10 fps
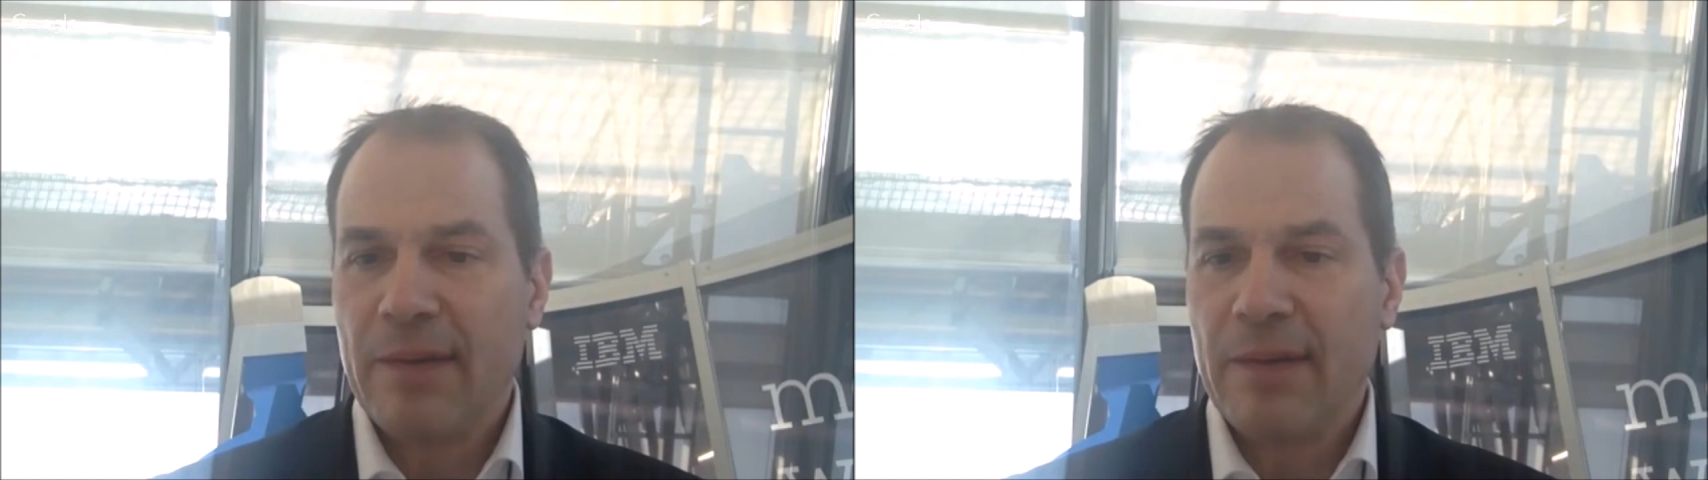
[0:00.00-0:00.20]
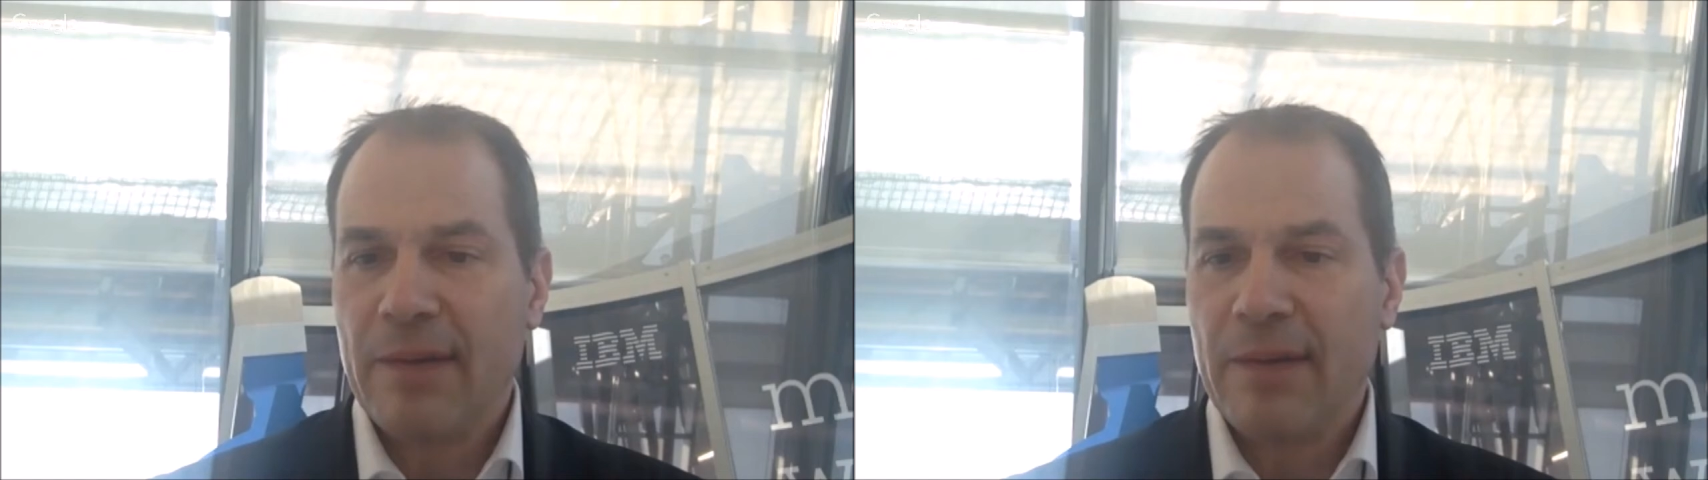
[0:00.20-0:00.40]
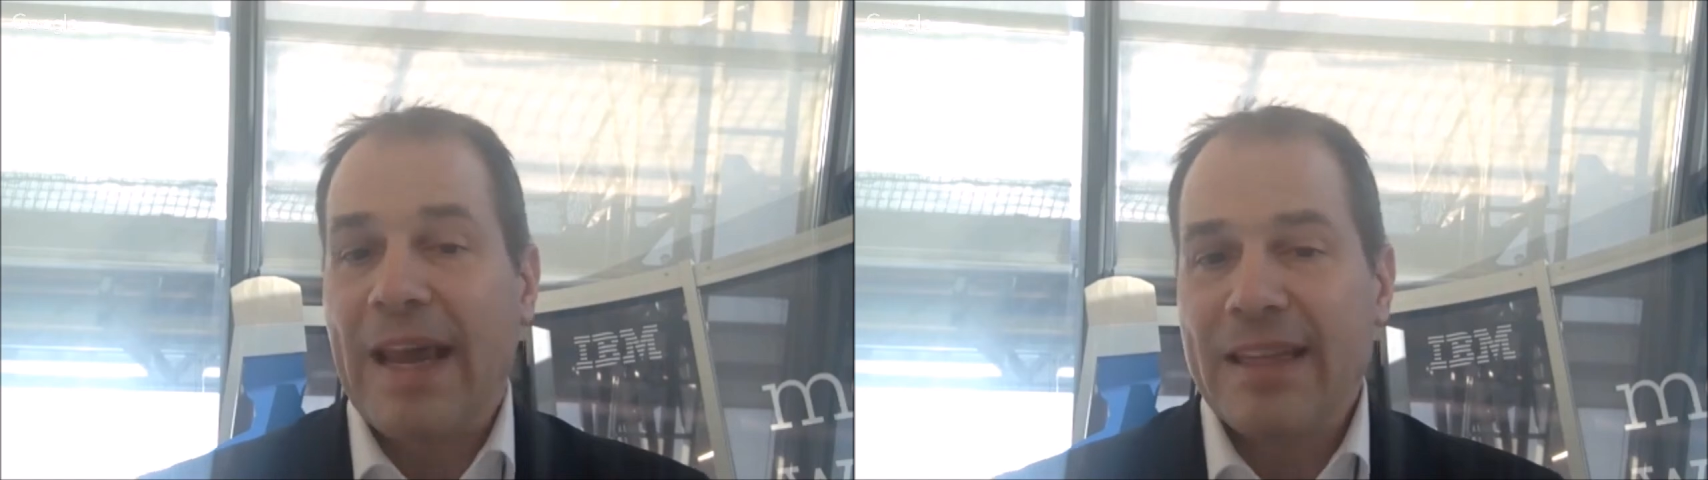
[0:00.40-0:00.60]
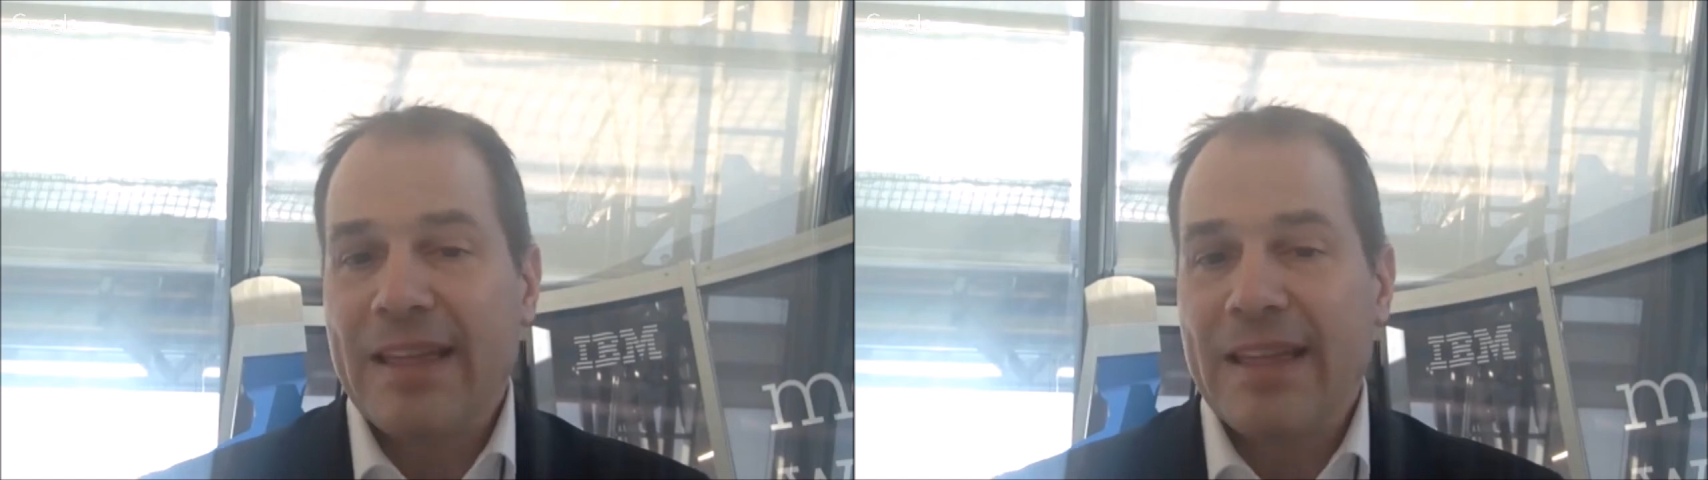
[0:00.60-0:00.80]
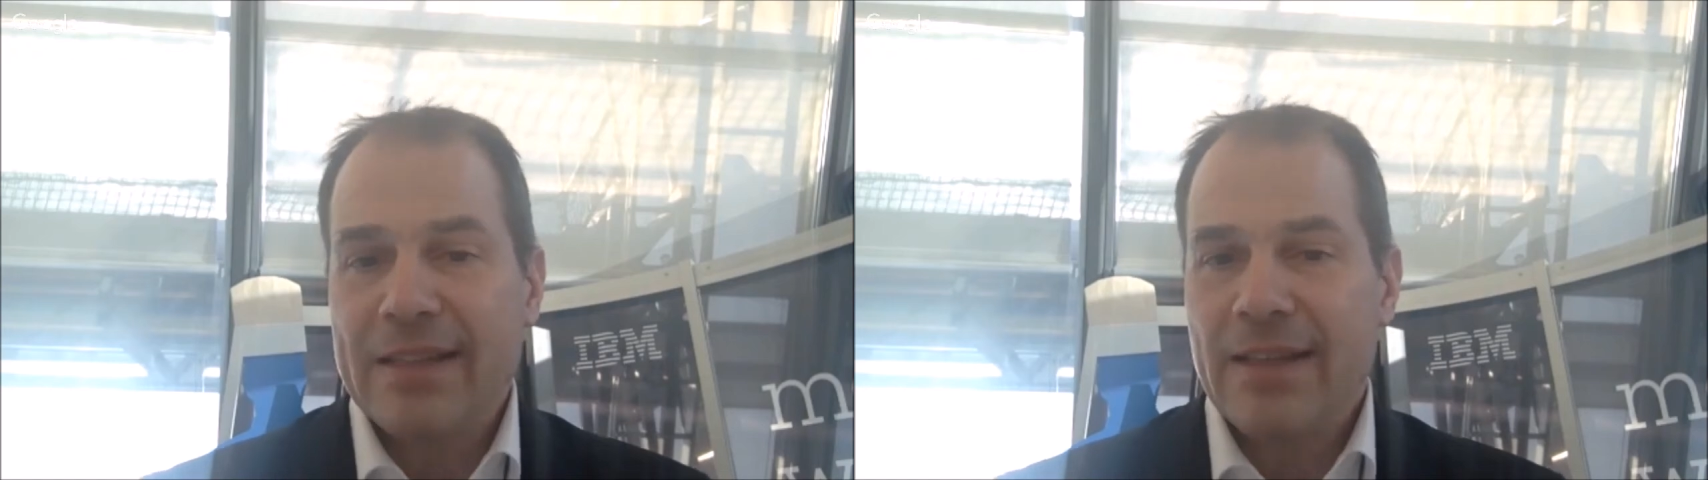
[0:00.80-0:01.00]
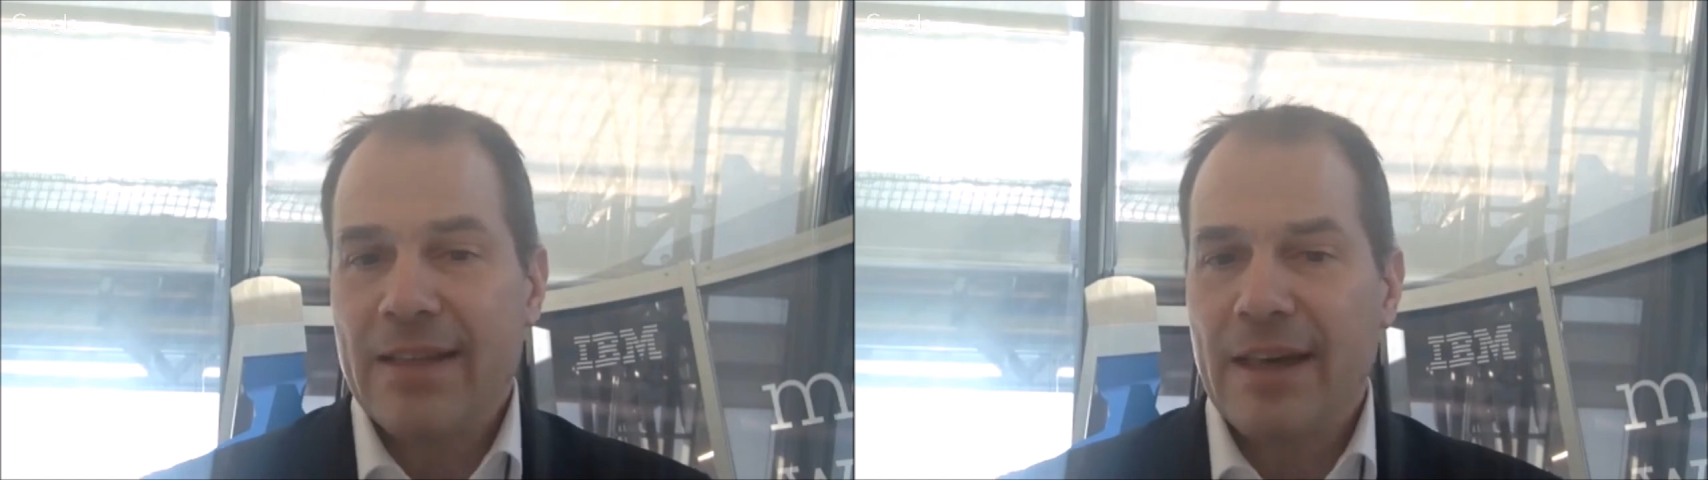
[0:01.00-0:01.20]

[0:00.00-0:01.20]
or any device they're